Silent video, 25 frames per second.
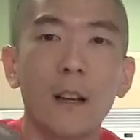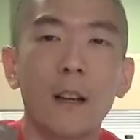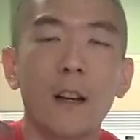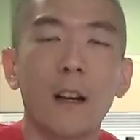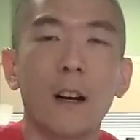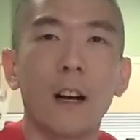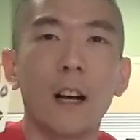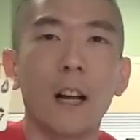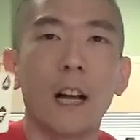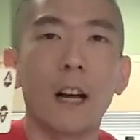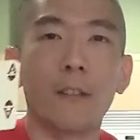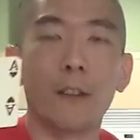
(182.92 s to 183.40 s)

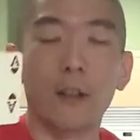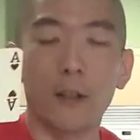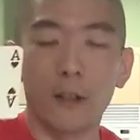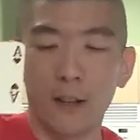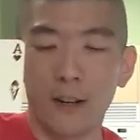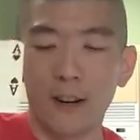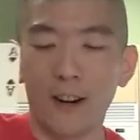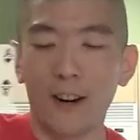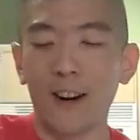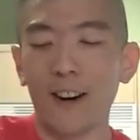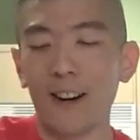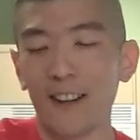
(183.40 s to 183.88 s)
I have a
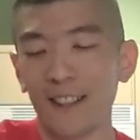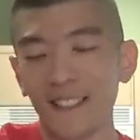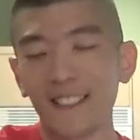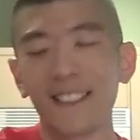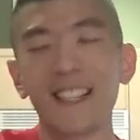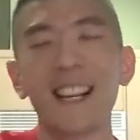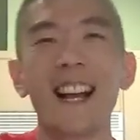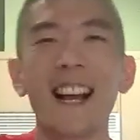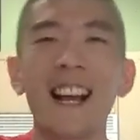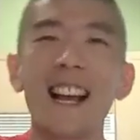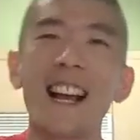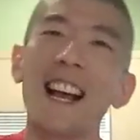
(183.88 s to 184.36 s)

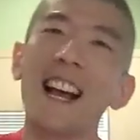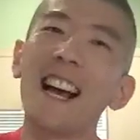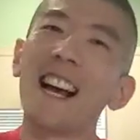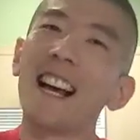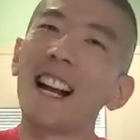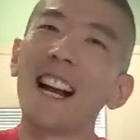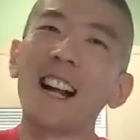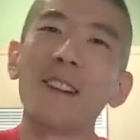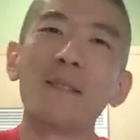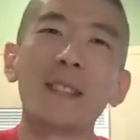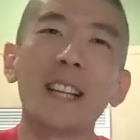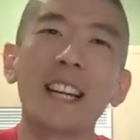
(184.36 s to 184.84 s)
heart, and
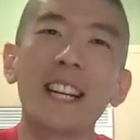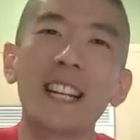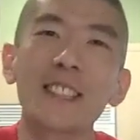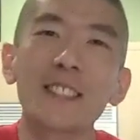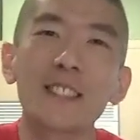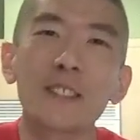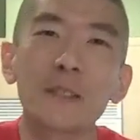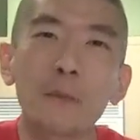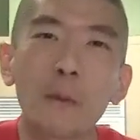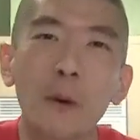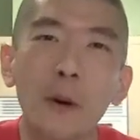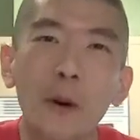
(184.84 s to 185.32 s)
I'm getting
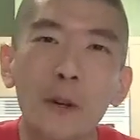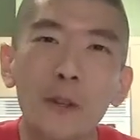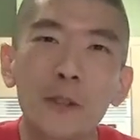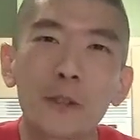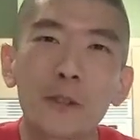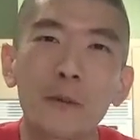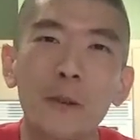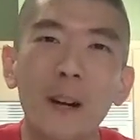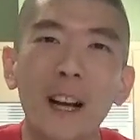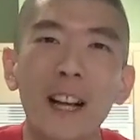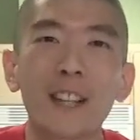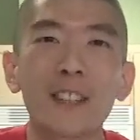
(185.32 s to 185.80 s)
some
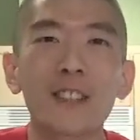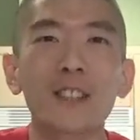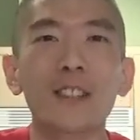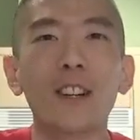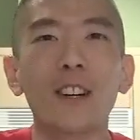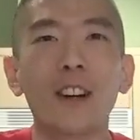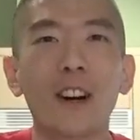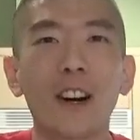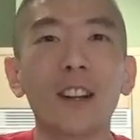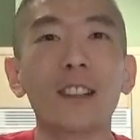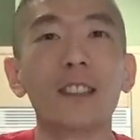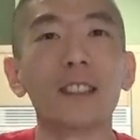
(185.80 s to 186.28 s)
horseradish
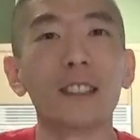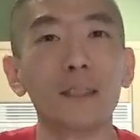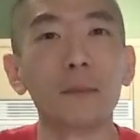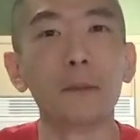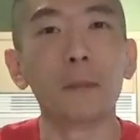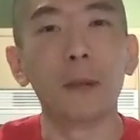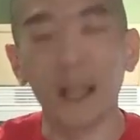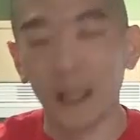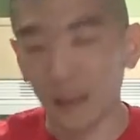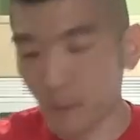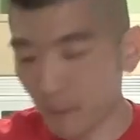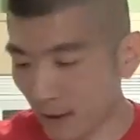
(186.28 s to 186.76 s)
on this
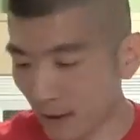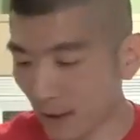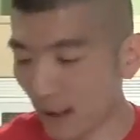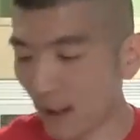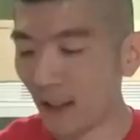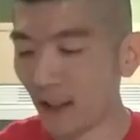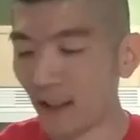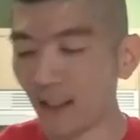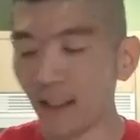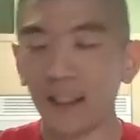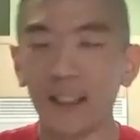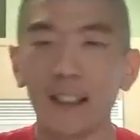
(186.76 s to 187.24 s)

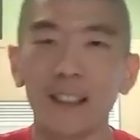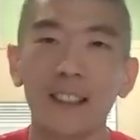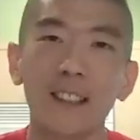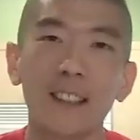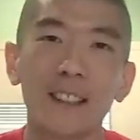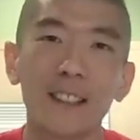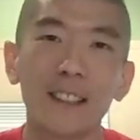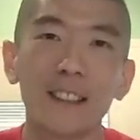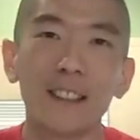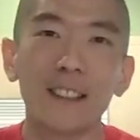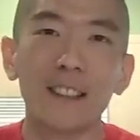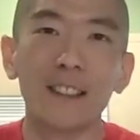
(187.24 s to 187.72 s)
Pop-Tart.
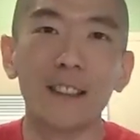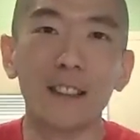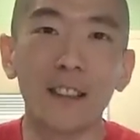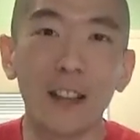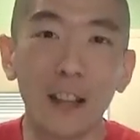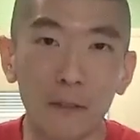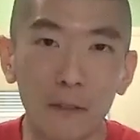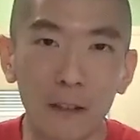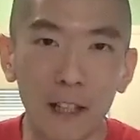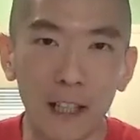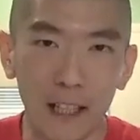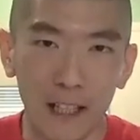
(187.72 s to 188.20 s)

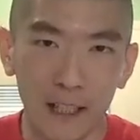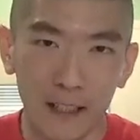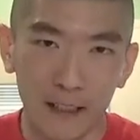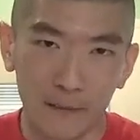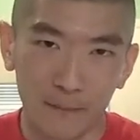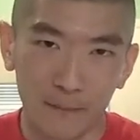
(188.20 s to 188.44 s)
Lovely.